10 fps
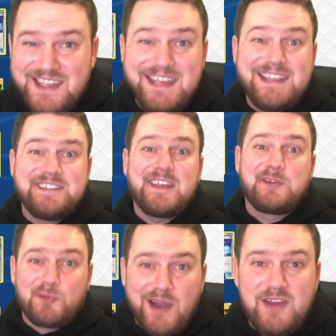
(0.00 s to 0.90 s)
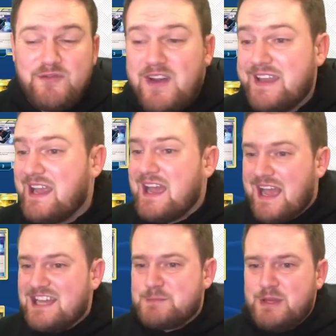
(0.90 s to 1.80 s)
It is great fun,
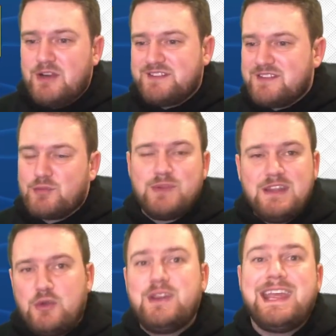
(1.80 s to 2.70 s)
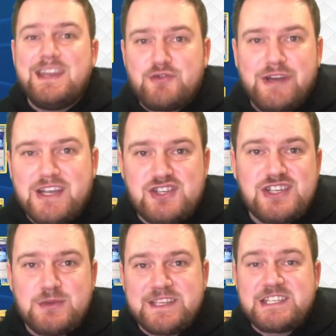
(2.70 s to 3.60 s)
and to be honest, it's a really good introduction
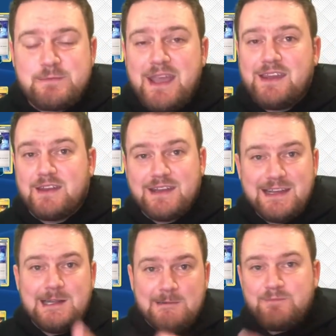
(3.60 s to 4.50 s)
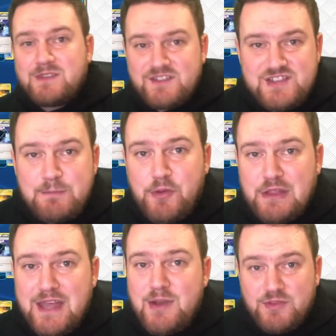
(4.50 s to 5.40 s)
to Expanded. Let's jump on the
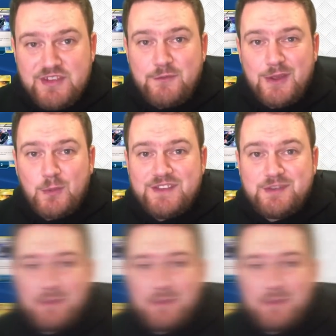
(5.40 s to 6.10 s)
ladder and see if we can win some